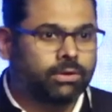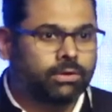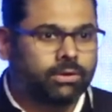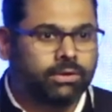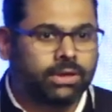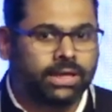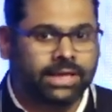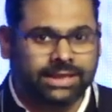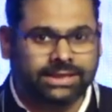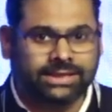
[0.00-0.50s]

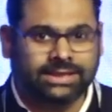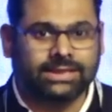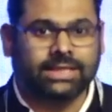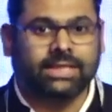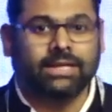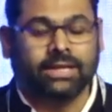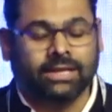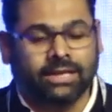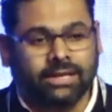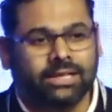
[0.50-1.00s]
is
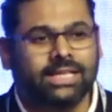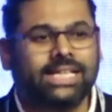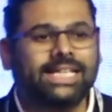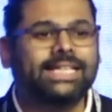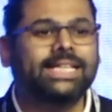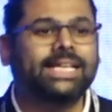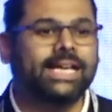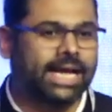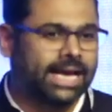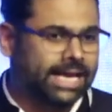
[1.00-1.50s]
really
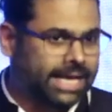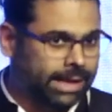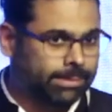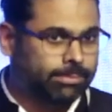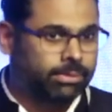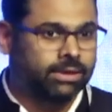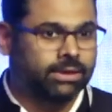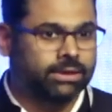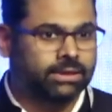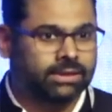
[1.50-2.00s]
the
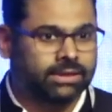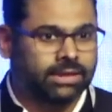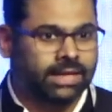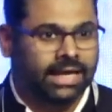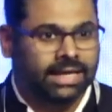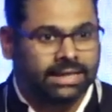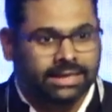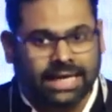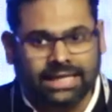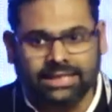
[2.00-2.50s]
enabler,
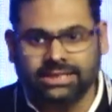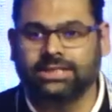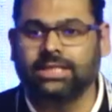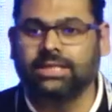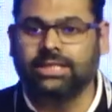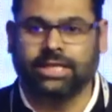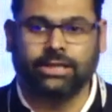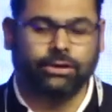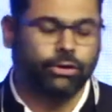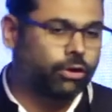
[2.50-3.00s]
and that's the
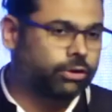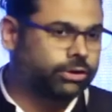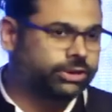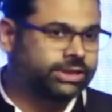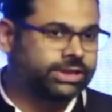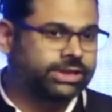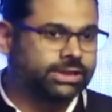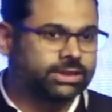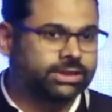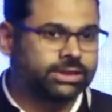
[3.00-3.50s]

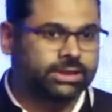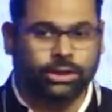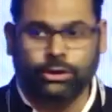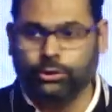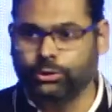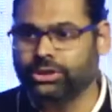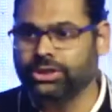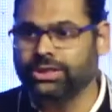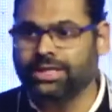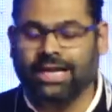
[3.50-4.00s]
technology
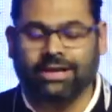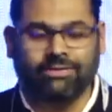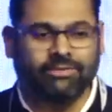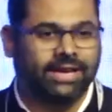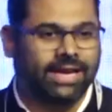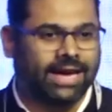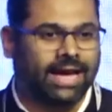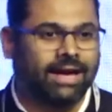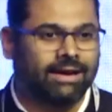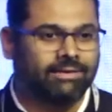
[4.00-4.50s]
solution that we
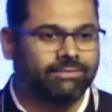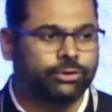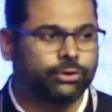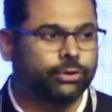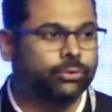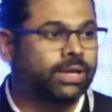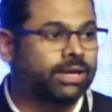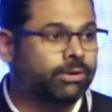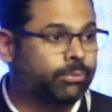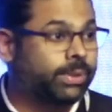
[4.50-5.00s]
have so
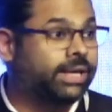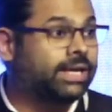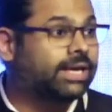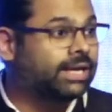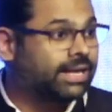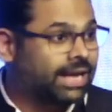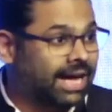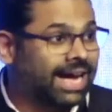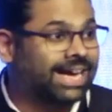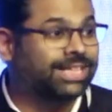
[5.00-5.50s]
that we
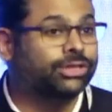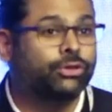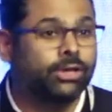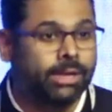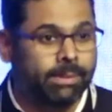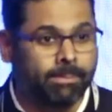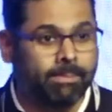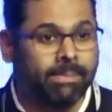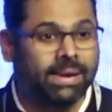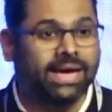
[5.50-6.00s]
can actually
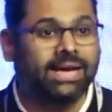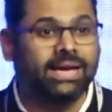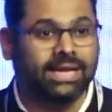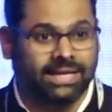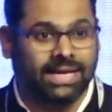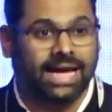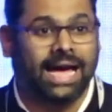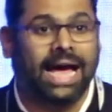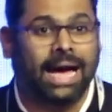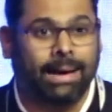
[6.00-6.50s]
make it
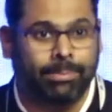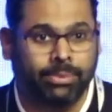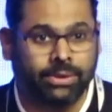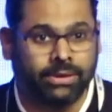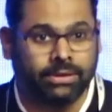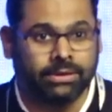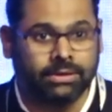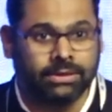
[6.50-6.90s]
happen.